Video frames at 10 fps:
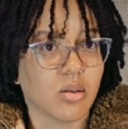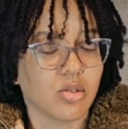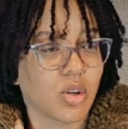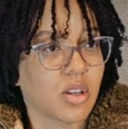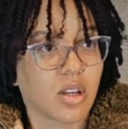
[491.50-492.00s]

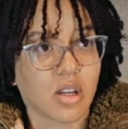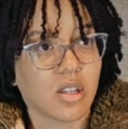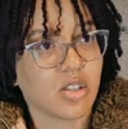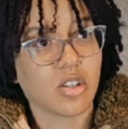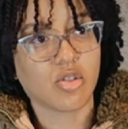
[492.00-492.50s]
strength and
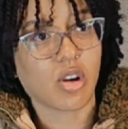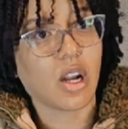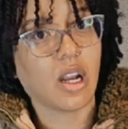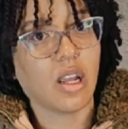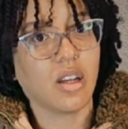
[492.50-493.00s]
conditioning
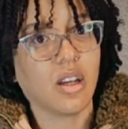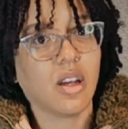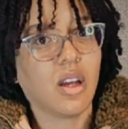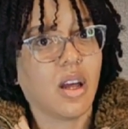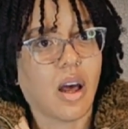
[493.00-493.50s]
training.
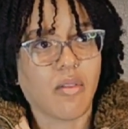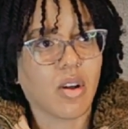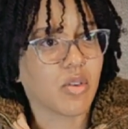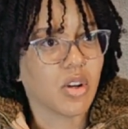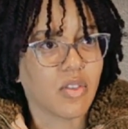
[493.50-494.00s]

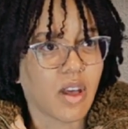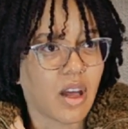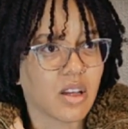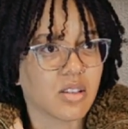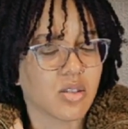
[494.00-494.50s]
Never done
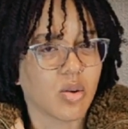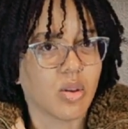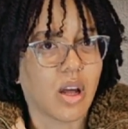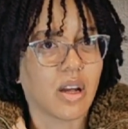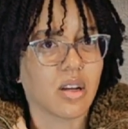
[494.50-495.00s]
that. So
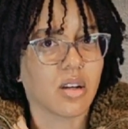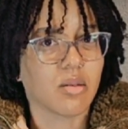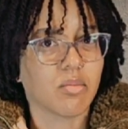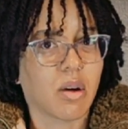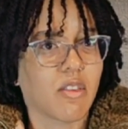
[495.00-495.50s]
like
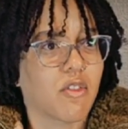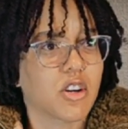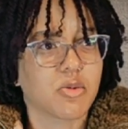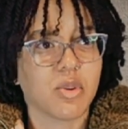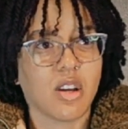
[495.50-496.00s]
my
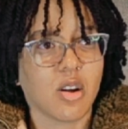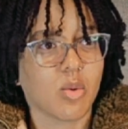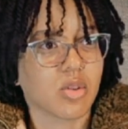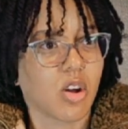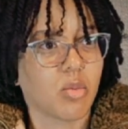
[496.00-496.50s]
freshman
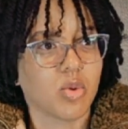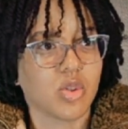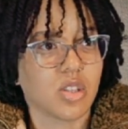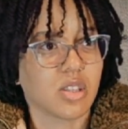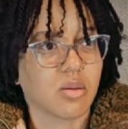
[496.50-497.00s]
year was
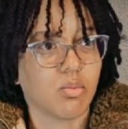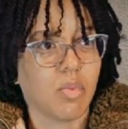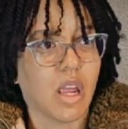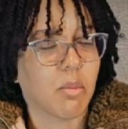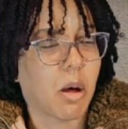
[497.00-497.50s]
almost just
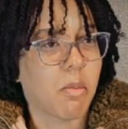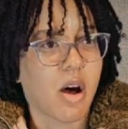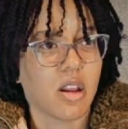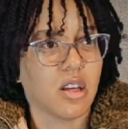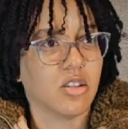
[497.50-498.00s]
me and my
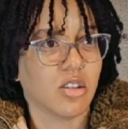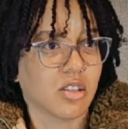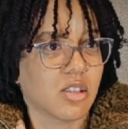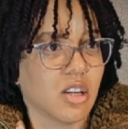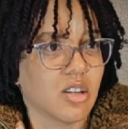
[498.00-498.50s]
body
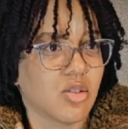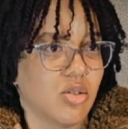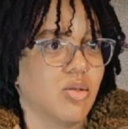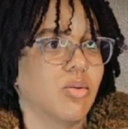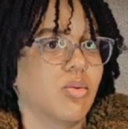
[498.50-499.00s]
adjusting
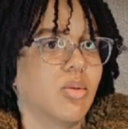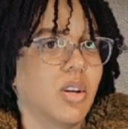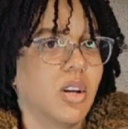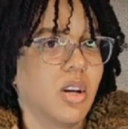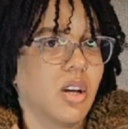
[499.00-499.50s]
to
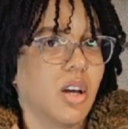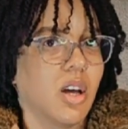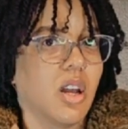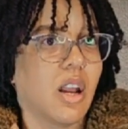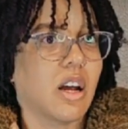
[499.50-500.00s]

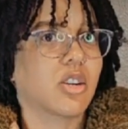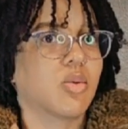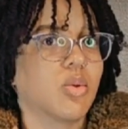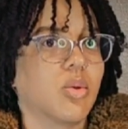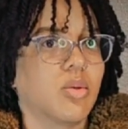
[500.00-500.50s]
an
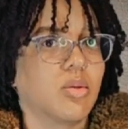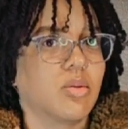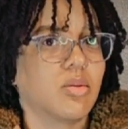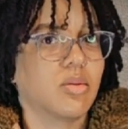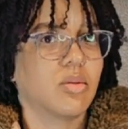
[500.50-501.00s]
actual